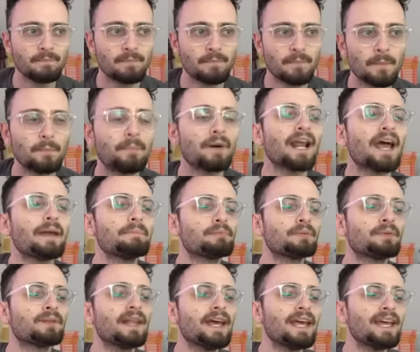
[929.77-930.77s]
But I
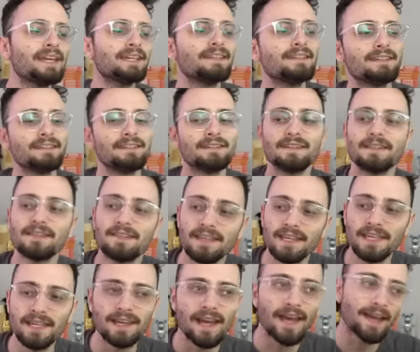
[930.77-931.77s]
played
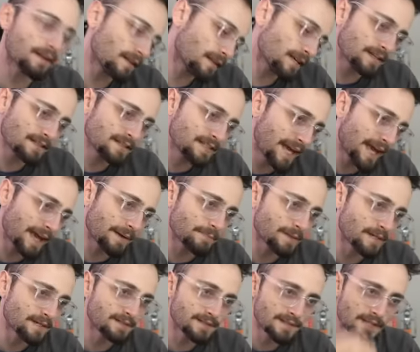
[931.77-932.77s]
the Alien
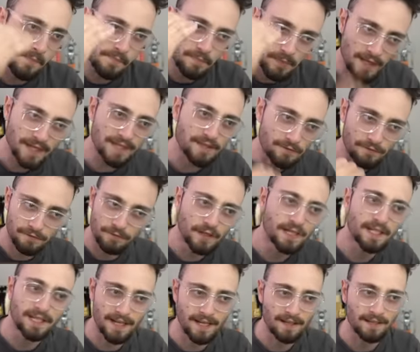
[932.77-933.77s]
Gambit to play the
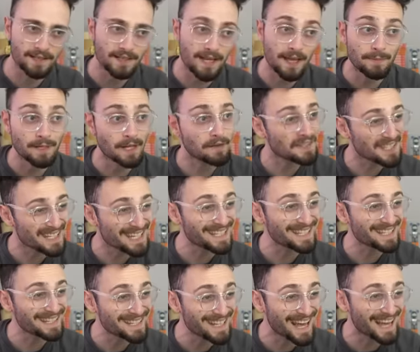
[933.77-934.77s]
freaking Alien Gambit. Now, this is
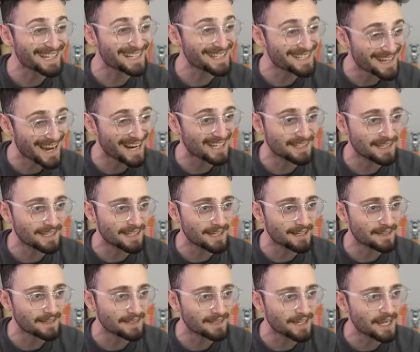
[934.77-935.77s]
not exactly the
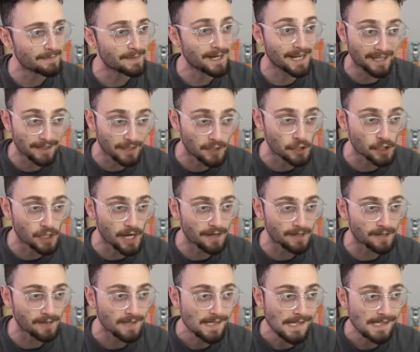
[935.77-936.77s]
Alien Gambit. I get a
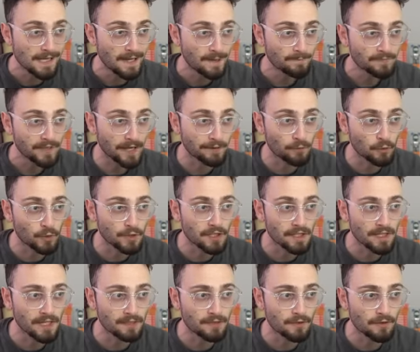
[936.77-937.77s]
check. I force the
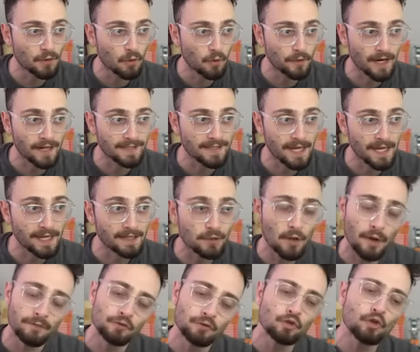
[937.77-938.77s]
king to the corner, I take. So
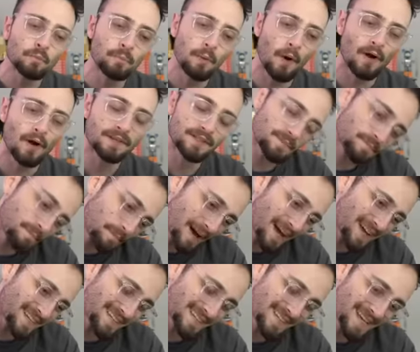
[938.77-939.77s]
I have two pawns,
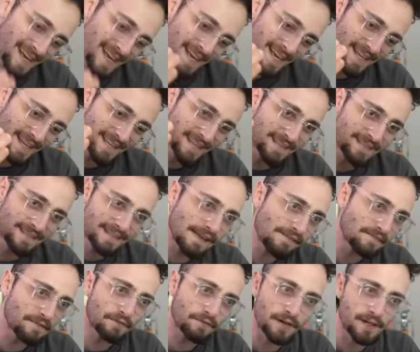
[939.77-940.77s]
but the
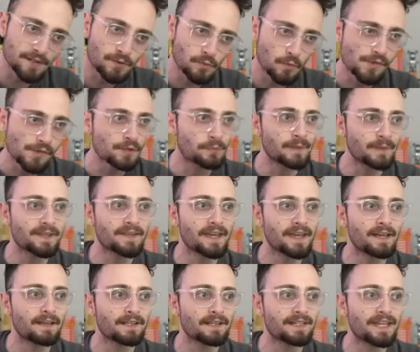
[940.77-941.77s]
difference when you play the
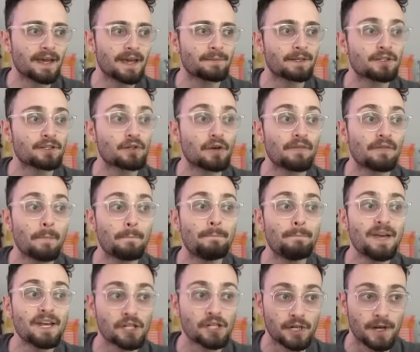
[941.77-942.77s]
Alien Gambit is you have a
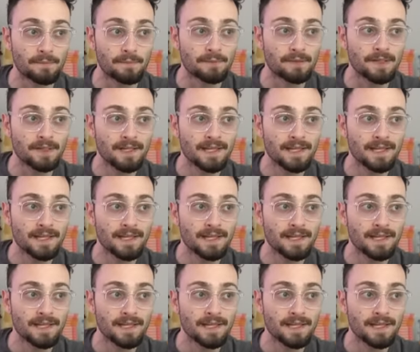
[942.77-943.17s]
bishop.